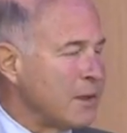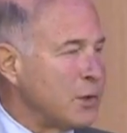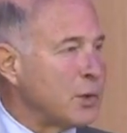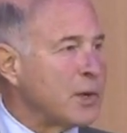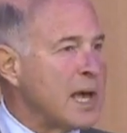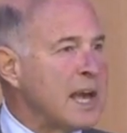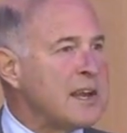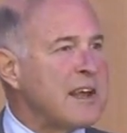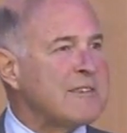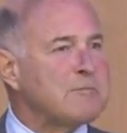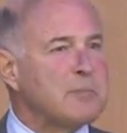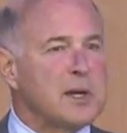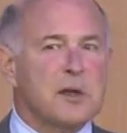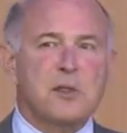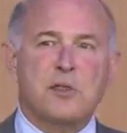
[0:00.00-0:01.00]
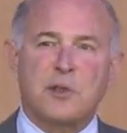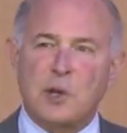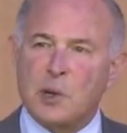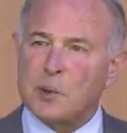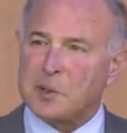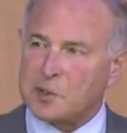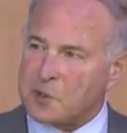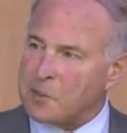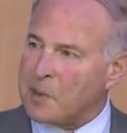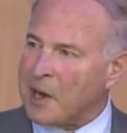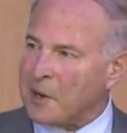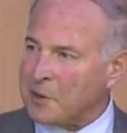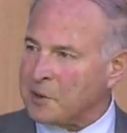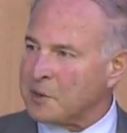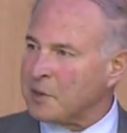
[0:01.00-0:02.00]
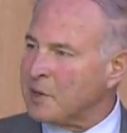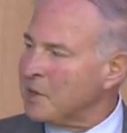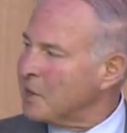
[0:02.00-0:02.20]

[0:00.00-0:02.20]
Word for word: You can't have big theories about it.